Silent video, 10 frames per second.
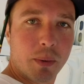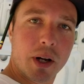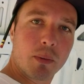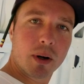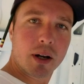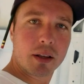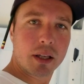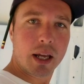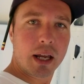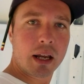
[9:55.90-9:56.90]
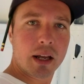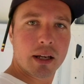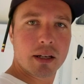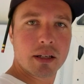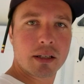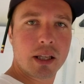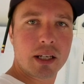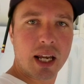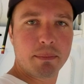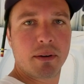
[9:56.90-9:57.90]
we're gonna work on today is the
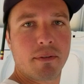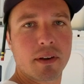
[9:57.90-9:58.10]
template for the